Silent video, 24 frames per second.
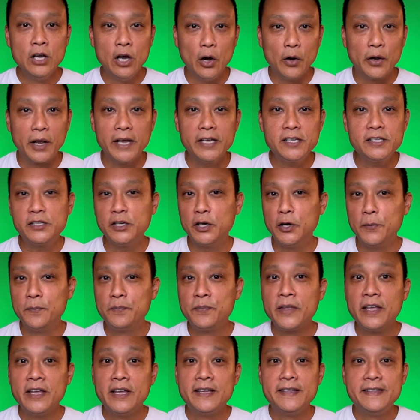Okay, so
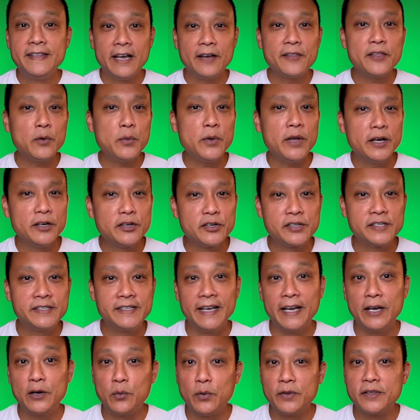now that we
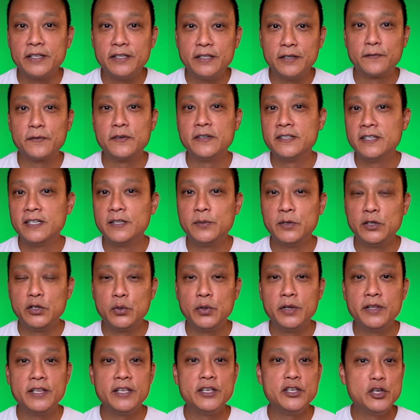understand what the difference is
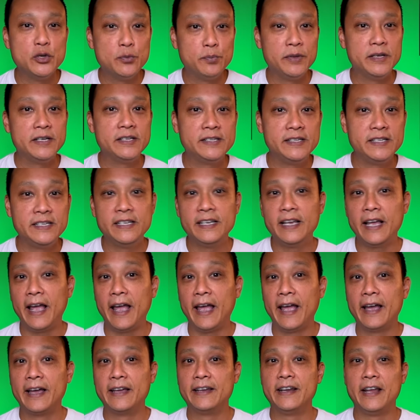between the UPC
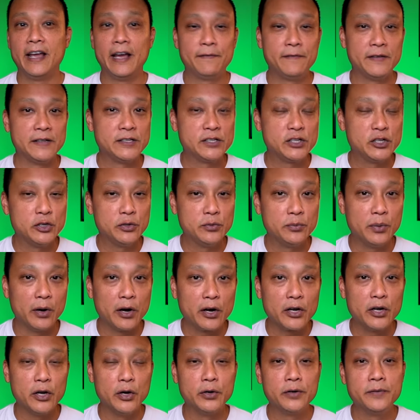and FN SKU
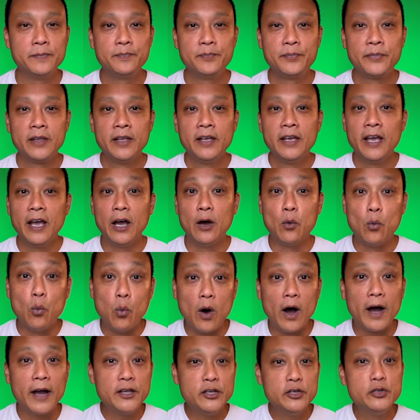barcode and
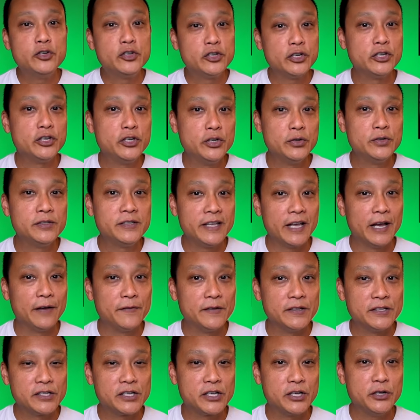why you should use the
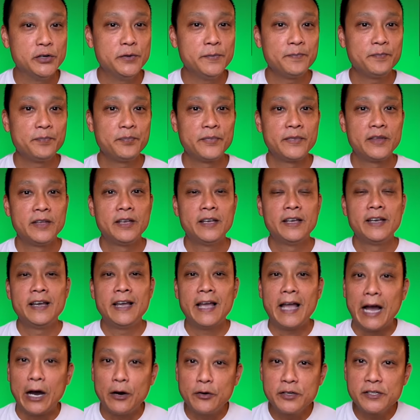FN SKU,
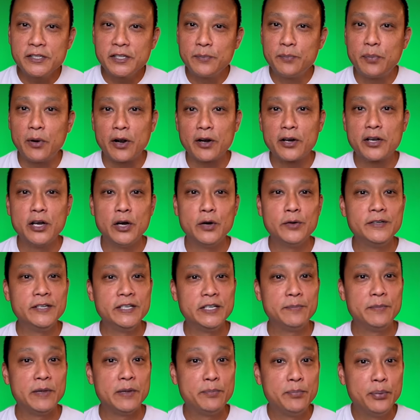how does the barcode need to
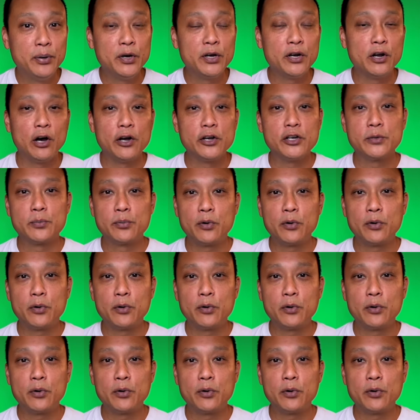be put on your